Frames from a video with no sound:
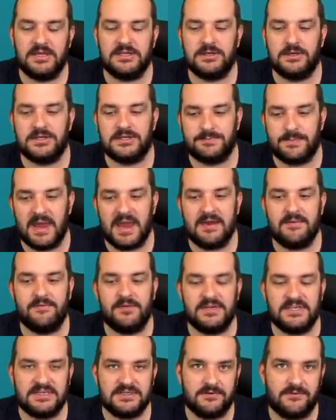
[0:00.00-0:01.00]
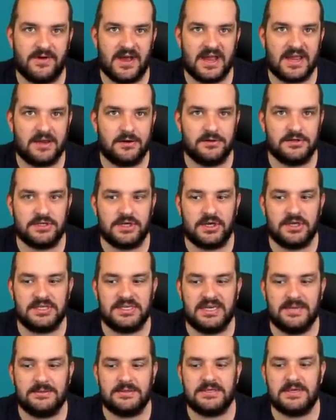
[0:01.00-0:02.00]
So Spain versus Slovakia is a good
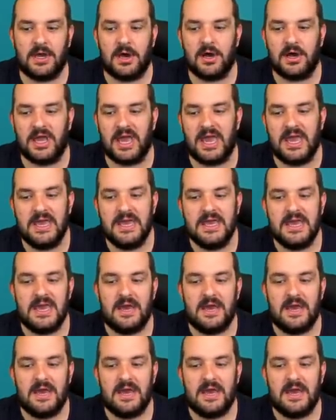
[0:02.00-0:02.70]
team to target.